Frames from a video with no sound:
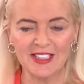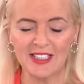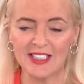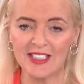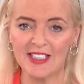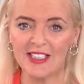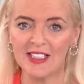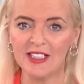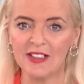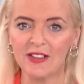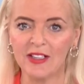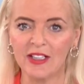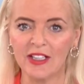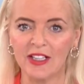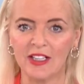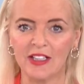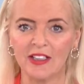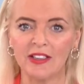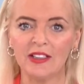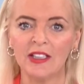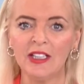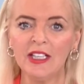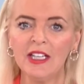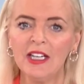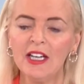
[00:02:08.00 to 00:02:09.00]
year
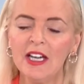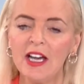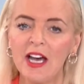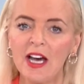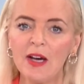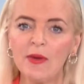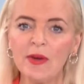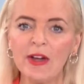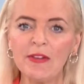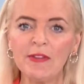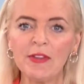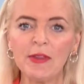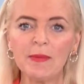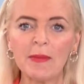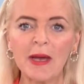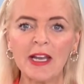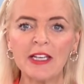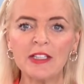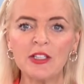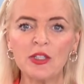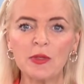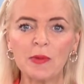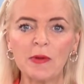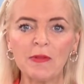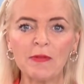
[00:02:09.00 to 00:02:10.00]
ago. However, the
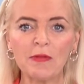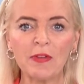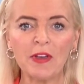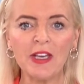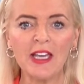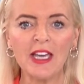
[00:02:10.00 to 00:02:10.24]
management fee